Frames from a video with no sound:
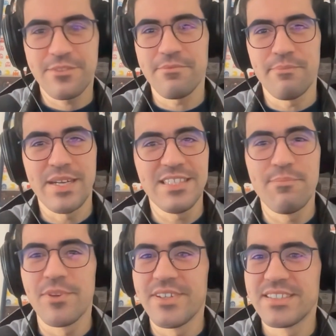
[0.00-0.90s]
mind
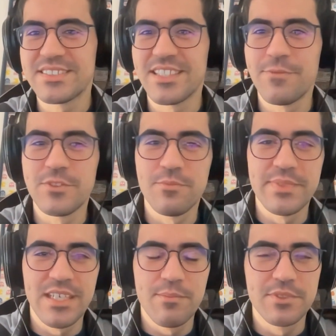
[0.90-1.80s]
blowing stuff to
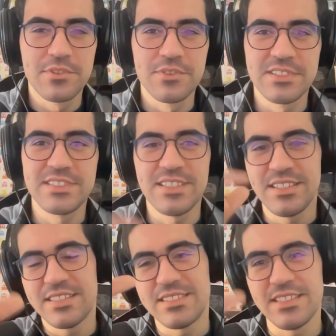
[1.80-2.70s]
be able to see
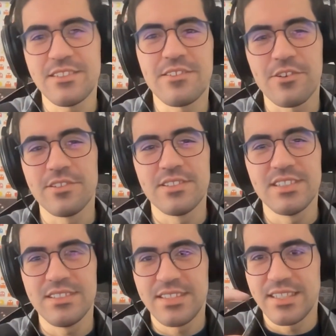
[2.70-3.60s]
the C code
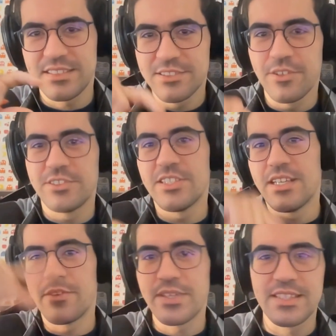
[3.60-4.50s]
that's going to
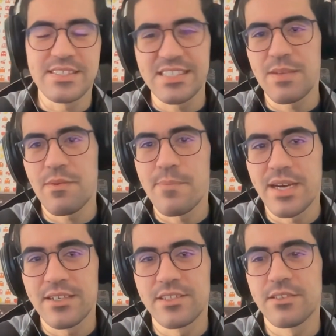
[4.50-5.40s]
generate the same
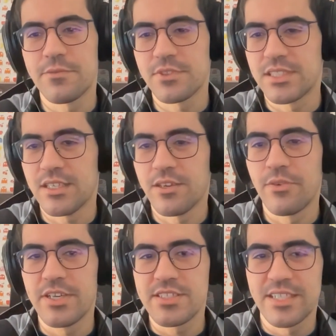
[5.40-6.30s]
binary from the
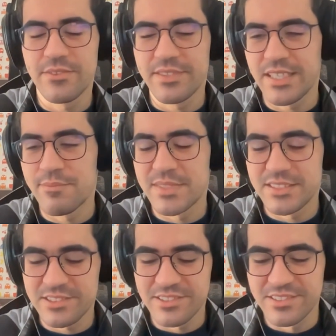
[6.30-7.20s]
original game.
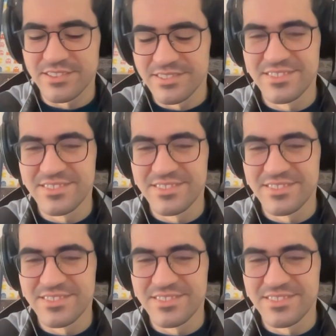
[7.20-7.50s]
So